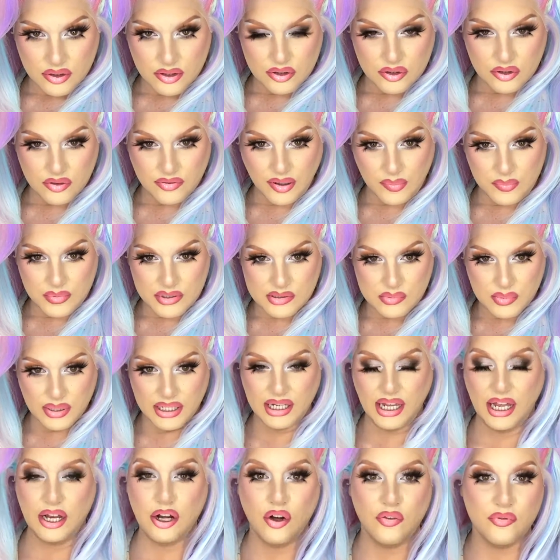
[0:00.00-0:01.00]
your fabulous wig.
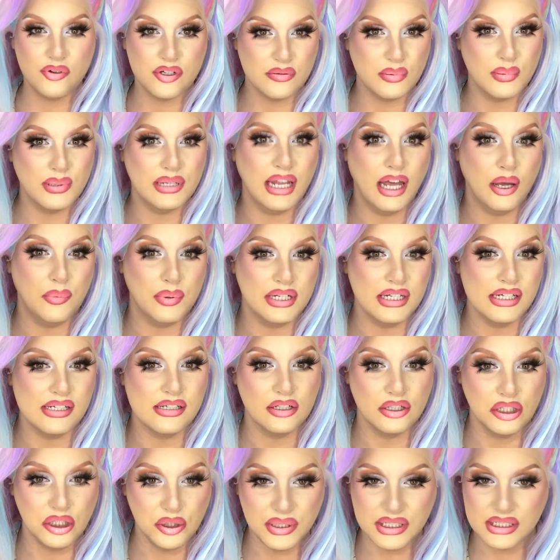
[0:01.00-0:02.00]
And obviously now we need to
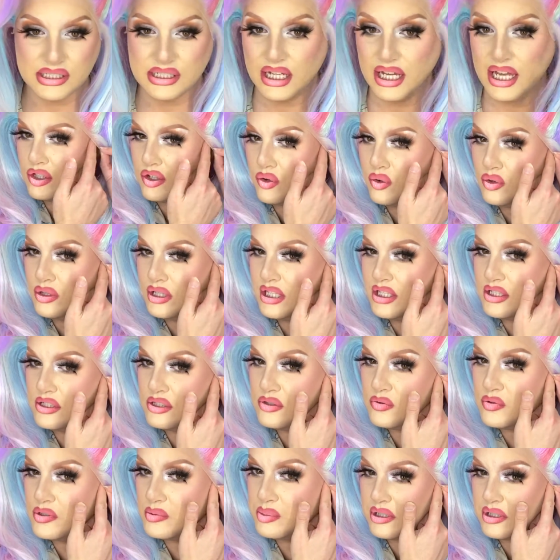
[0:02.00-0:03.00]
glue it. All you need to
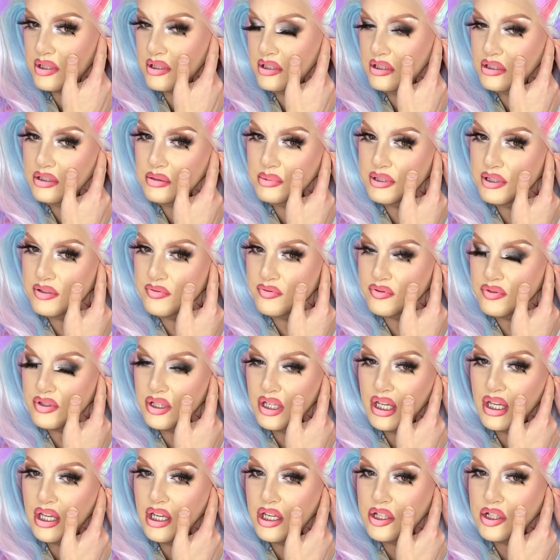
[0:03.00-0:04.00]
do is little bit of
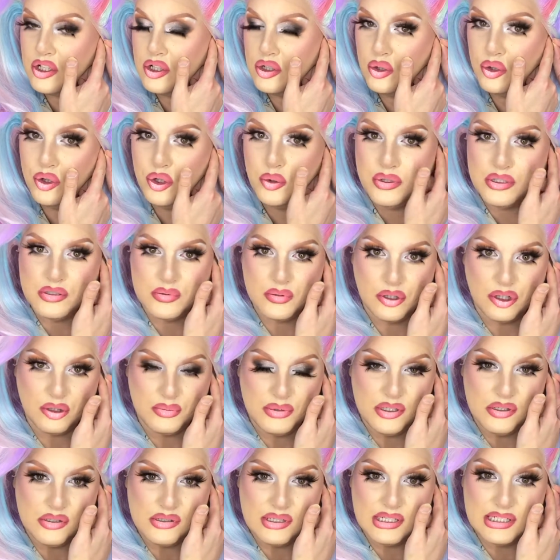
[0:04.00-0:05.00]
glue, which we're going to be
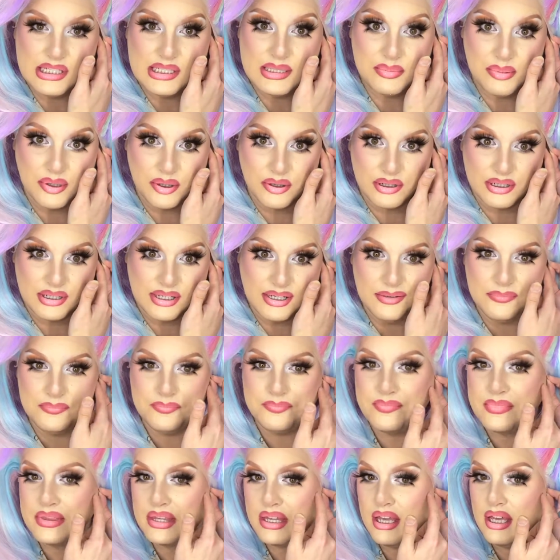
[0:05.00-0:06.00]
using spirit gum,
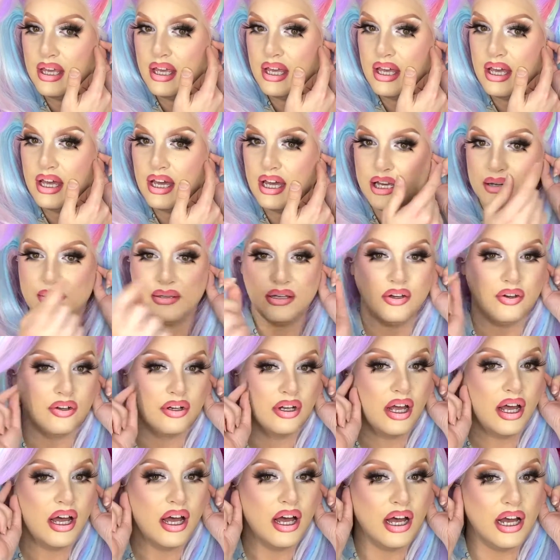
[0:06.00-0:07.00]
on
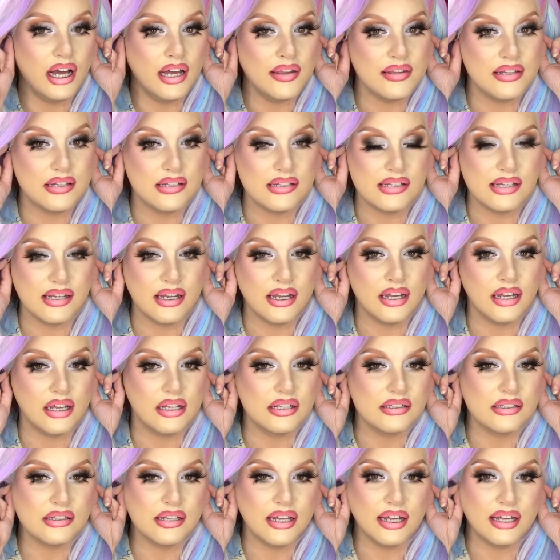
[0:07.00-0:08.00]
either
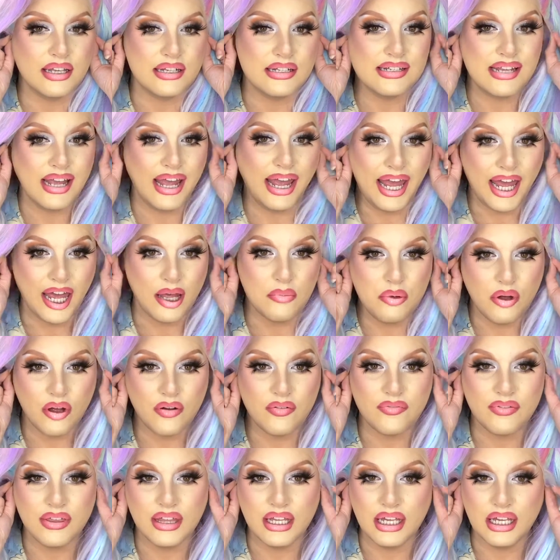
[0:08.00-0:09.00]
tab
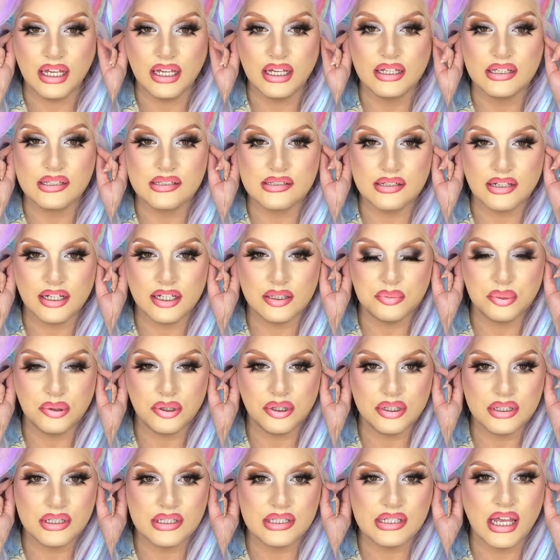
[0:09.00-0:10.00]
of the
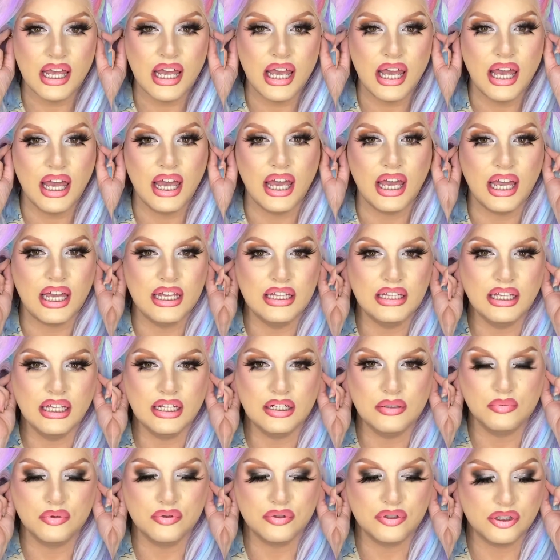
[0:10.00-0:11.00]
sideburns, and then
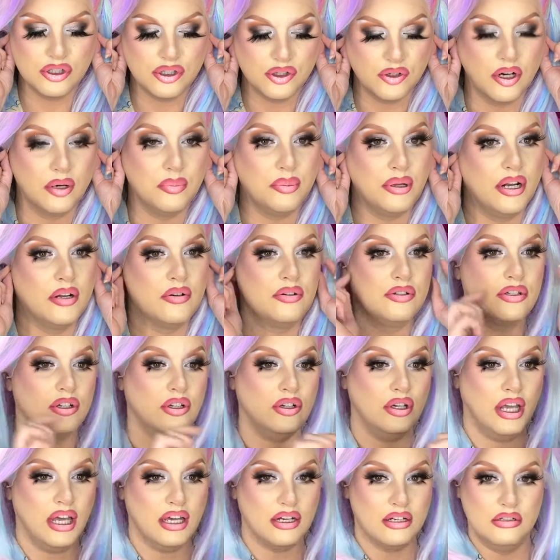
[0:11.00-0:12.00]
we'll secure it. But I'll show
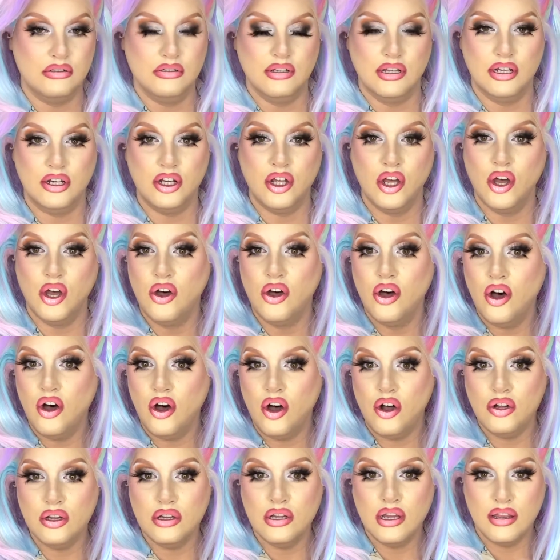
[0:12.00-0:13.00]
you how to do that
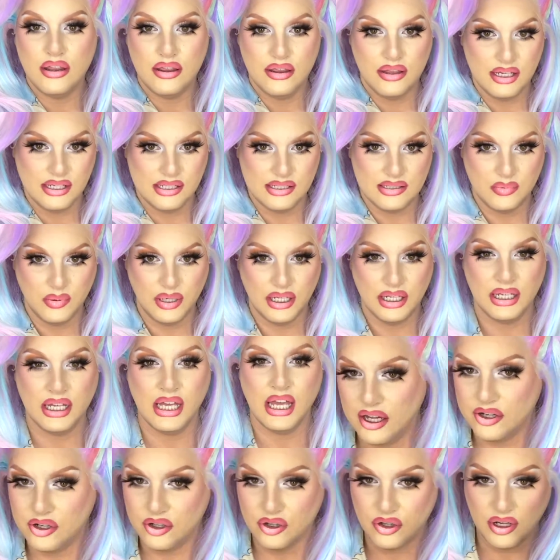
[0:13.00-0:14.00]
on this wig. I
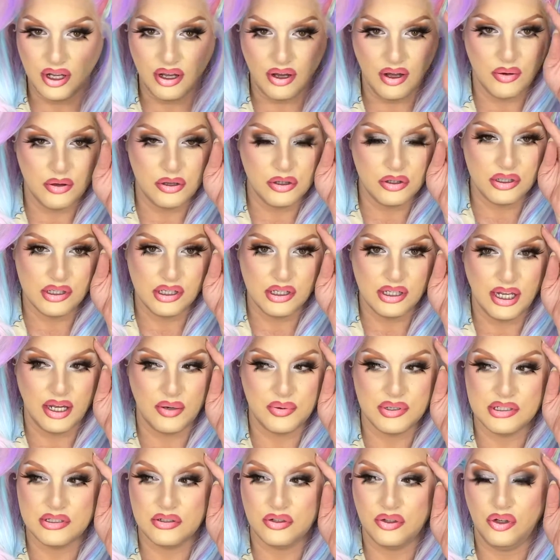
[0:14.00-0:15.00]
don't know how
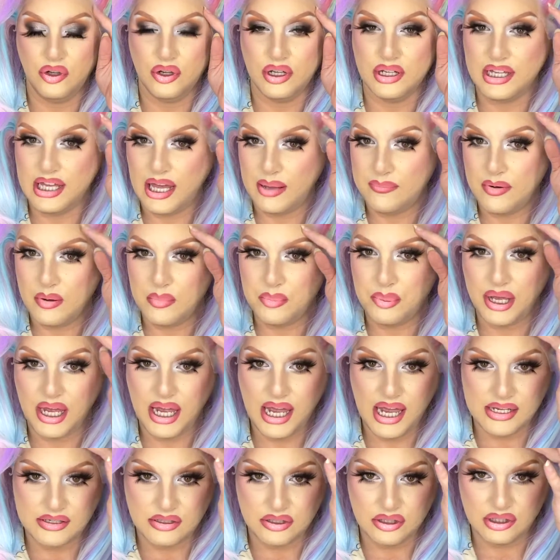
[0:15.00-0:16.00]
it's looking on camera, but
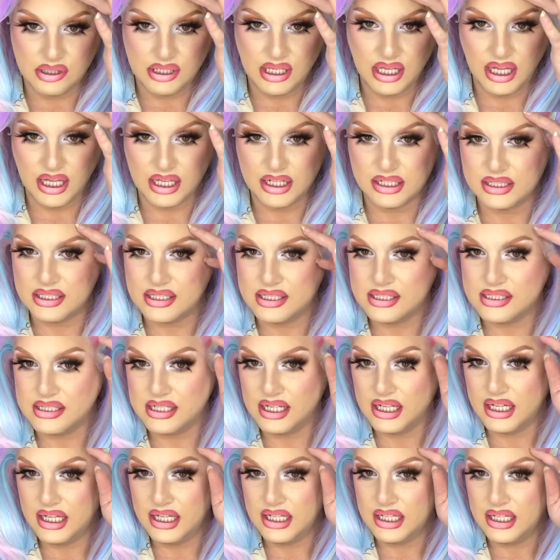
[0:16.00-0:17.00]
as you can
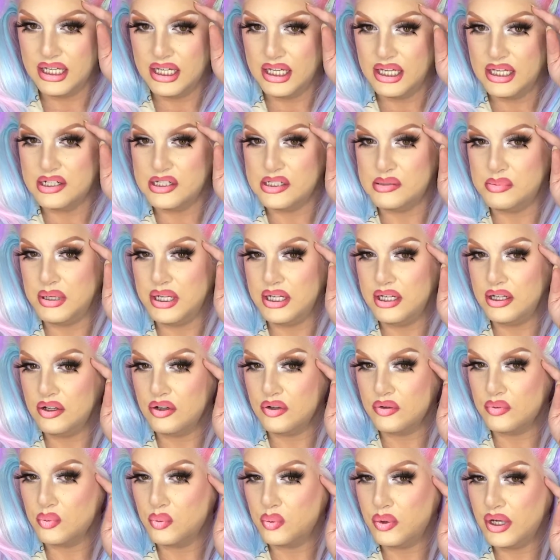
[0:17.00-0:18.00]
see, depending
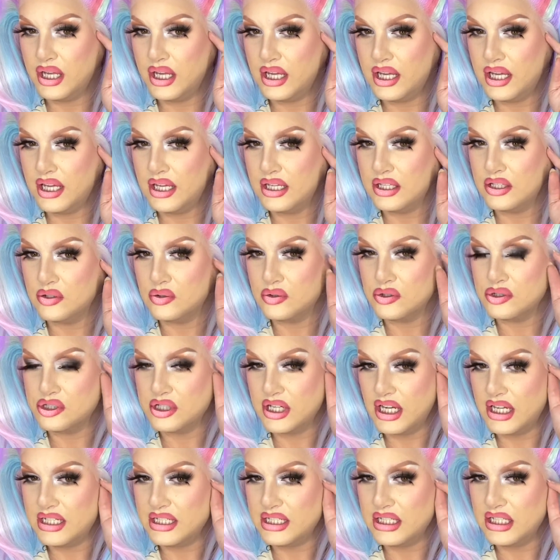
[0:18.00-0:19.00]
on where your
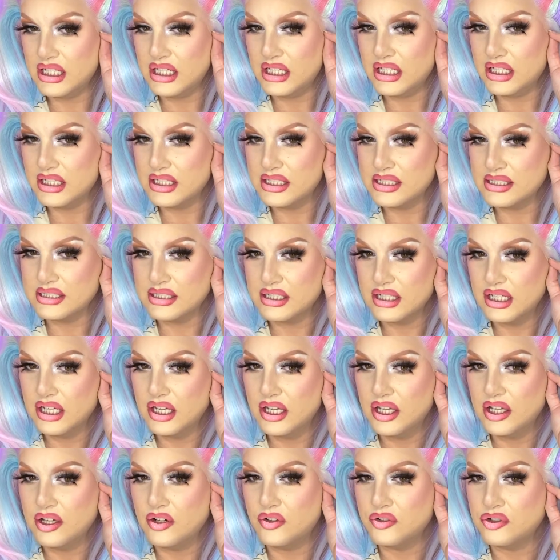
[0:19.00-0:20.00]
shading is
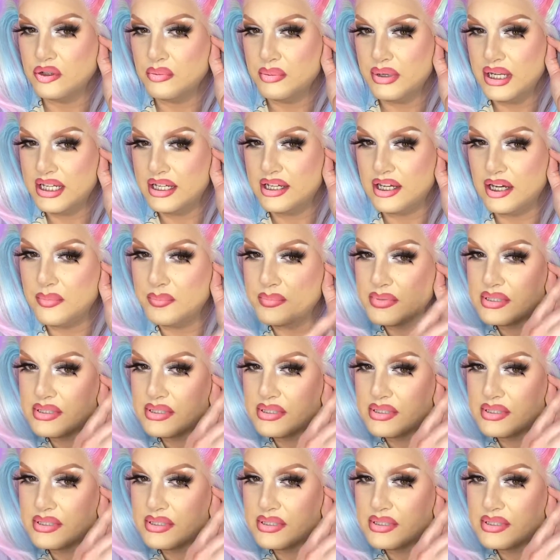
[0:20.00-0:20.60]
on your makeup,